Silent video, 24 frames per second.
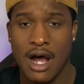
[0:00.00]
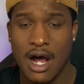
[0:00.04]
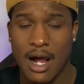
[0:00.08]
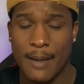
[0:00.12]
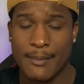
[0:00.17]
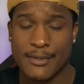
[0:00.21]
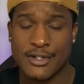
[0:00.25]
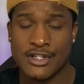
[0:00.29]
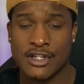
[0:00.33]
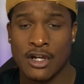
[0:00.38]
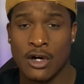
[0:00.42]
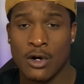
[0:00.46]

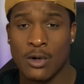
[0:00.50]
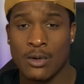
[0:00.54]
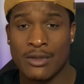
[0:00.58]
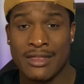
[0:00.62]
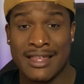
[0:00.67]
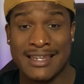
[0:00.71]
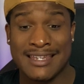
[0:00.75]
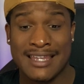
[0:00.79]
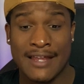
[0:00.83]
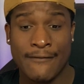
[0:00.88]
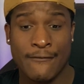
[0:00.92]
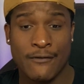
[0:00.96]
So
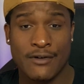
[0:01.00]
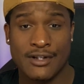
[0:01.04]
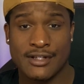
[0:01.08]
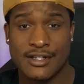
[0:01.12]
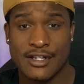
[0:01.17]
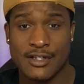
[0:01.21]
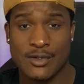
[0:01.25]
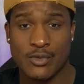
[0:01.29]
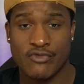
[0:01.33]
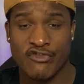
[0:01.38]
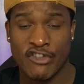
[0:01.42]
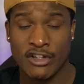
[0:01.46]
the
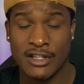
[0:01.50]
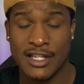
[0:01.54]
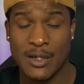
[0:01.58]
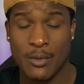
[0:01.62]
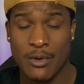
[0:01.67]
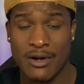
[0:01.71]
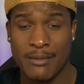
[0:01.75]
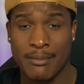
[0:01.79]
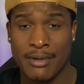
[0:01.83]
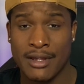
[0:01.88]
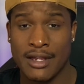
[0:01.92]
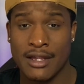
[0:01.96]
differences really
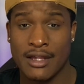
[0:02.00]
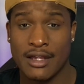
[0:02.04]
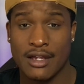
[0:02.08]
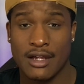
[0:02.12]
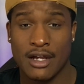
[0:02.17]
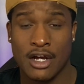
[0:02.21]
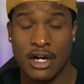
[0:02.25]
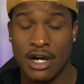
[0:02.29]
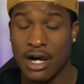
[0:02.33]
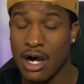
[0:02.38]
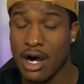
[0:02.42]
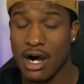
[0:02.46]
would be
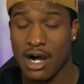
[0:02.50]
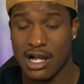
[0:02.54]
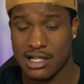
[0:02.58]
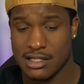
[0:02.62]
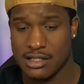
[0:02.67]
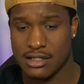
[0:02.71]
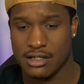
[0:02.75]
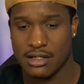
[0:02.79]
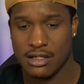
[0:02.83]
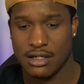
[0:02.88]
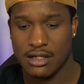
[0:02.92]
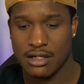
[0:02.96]

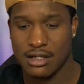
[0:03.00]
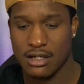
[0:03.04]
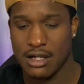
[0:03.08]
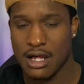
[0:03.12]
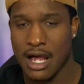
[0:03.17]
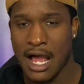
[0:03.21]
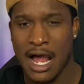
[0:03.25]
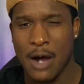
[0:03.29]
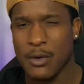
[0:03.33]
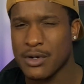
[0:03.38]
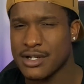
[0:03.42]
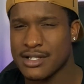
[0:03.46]
cost,
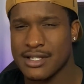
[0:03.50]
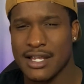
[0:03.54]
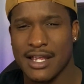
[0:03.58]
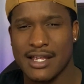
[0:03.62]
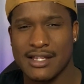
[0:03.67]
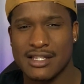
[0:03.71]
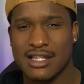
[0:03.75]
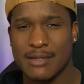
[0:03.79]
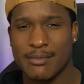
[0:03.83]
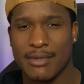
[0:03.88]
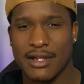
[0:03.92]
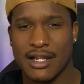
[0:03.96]
I would say,
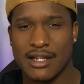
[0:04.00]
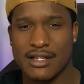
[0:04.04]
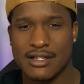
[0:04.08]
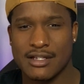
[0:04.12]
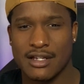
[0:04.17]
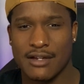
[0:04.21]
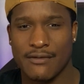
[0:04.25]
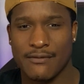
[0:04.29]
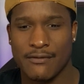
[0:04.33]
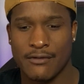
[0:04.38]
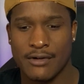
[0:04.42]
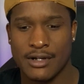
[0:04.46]
is the biggest
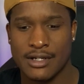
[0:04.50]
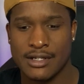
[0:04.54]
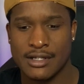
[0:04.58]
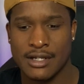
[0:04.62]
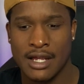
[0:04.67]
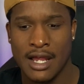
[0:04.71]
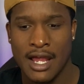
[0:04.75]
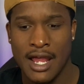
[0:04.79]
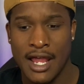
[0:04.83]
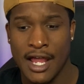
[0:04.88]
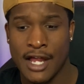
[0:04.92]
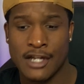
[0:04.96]
difference
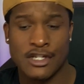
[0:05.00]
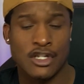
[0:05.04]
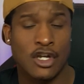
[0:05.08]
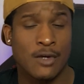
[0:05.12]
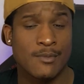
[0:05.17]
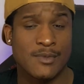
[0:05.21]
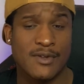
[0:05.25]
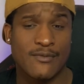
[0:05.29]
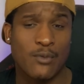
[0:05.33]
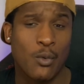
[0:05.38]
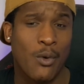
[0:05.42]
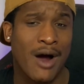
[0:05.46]
in
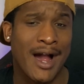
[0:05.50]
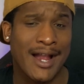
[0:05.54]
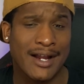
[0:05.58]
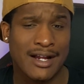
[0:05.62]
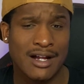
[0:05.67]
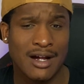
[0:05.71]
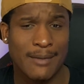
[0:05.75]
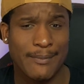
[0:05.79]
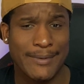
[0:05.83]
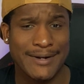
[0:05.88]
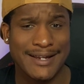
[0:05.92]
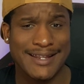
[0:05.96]
terms of why
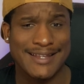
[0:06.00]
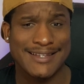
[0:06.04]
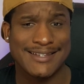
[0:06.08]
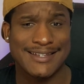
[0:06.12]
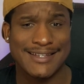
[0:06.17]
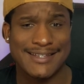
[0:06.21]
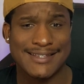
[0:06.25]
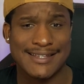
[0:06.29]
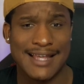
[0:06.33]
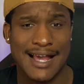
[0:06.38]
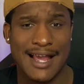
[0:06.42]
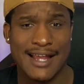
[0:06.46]
companies
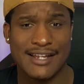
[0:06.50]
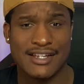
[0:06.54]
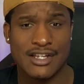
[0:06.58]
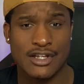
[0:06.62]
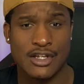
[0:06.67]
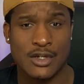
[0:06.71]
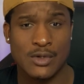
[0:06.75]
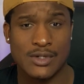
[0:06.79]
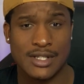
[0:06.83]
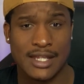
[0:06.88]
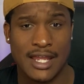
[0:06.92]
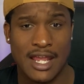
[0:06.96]
decide to
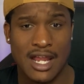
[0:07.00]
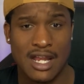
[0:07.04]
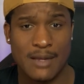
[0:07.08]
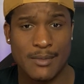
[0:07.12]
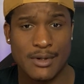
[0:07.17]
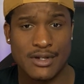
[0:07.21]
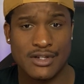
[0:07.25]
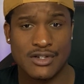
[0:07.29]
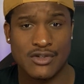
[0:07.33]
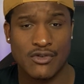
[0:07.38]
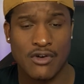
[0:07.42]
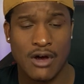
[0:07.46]
use
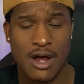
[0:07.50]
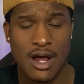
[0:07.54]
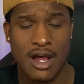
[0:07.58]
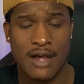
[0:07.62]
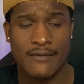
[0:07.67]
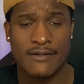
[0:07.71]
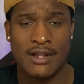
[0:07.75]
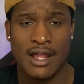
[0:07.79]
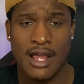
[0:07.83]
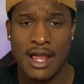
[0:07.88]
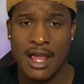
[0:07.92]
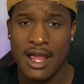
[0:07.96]

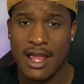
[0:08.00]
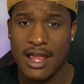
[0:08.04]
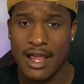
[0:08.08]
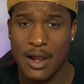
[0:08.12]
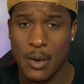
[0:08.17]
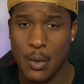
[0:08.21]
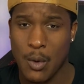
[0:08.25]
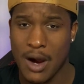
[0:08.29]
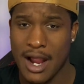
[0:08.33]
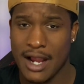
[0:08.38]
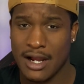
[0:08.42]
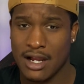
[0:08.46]
cannabis-derived
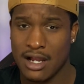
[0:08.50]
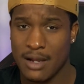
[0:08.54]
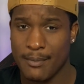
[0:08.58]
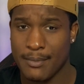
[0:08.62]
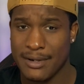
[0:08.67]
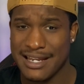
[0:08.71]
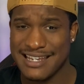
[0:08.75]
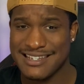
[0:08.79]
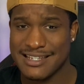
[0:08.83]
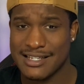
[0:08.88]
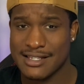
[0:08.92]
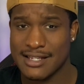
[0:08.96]
and why
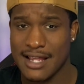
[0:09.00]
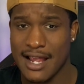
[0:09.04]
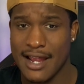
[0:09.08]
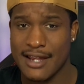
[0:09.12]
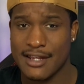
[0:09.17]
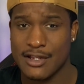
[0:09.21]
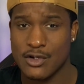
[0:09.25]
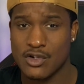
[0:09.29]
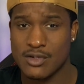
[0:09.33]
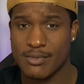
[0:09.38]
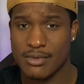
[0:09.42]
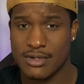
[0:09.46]
companies decide
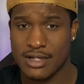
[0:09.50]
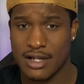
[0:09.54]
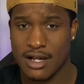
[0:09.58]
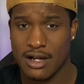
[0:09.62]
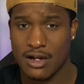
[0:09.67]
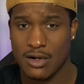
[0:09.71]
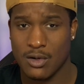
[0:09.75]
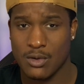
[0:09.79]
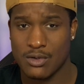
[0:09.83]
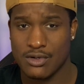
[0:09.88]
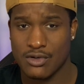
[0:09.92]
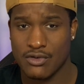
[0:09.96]
to use
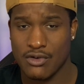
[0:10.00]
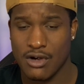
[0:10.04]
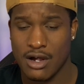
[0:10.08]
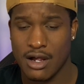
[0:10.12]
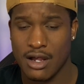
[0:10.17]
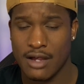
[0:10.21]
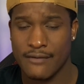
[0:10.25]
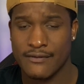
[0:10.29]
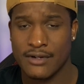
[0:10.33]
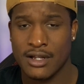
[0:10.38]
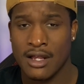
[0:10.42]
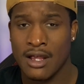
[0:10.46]

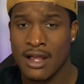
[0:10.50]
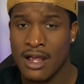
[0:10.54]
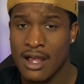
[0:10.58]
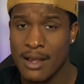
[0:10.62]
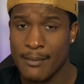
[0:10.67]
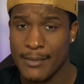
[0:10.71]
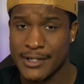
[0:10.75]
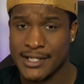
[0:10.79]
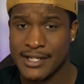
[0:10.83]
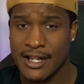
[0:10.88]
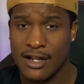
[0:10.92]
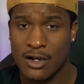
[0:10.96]
botanical-derived.
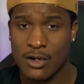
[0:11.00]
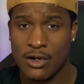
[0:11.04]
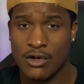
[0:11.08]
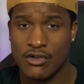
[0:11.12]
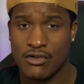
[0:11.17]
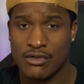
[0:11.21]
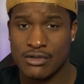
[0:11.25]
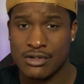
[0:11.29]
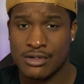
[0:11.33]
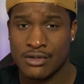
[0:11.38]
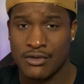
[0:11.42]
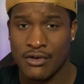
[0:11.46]

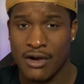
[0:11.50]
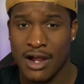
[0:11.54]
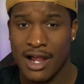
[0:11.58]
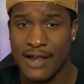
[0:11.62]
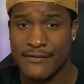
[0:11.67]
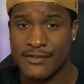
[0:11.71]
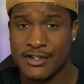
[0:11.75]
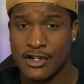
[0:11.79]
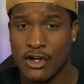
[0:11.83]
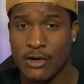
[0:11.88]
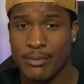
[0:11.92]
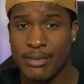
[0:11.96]

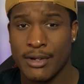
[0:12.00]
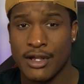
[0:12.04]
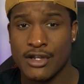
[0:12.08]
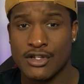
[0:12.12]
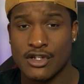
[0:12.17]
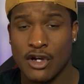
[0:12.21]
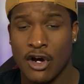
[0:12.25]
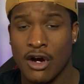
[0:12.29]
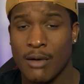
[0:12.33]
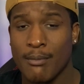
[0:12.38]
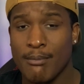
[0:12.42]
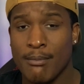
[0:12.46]
Botanical-derived terpenes
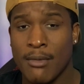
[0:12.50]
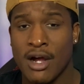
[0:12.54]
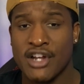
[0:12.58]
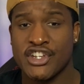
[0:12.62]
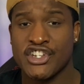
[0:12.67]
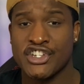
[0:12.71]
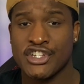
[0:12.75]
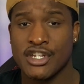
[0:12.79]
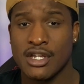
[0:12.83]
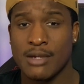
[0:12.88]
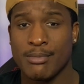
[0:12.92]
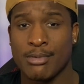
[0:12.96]
are
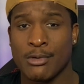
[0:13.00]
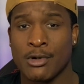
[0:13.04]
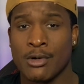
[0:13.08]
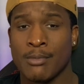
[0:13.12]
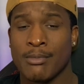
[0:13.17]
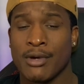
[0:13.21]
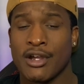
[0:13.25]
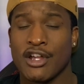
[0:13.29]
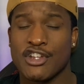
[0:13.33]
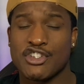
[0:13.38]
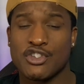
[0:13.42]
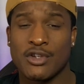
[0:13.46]
much cheaper
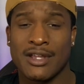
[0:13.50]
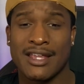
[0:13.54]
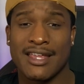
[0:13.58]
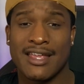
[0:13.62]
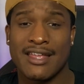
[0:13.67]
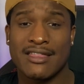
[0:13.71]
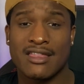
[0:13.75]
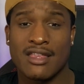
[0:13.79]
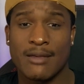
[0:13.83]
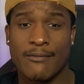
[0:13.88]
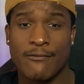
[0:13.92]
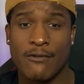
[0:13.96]
because you can
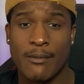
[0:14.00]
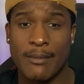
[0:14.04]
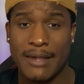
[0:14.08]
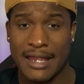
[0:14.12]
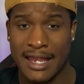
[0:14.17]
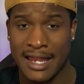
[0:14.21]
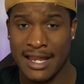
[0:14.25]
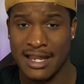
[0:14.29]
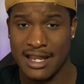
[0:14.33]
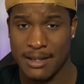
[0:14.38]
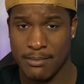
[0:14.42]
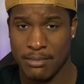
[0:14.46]
get them from
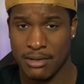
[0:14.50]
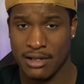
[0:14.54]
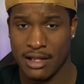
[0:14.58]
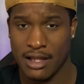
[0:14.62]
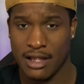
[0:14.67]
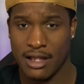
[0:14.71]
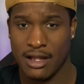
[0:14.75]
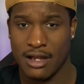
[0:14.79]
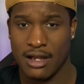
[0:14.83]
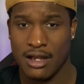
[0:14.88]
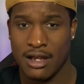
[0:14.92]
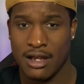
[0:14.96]
any plant.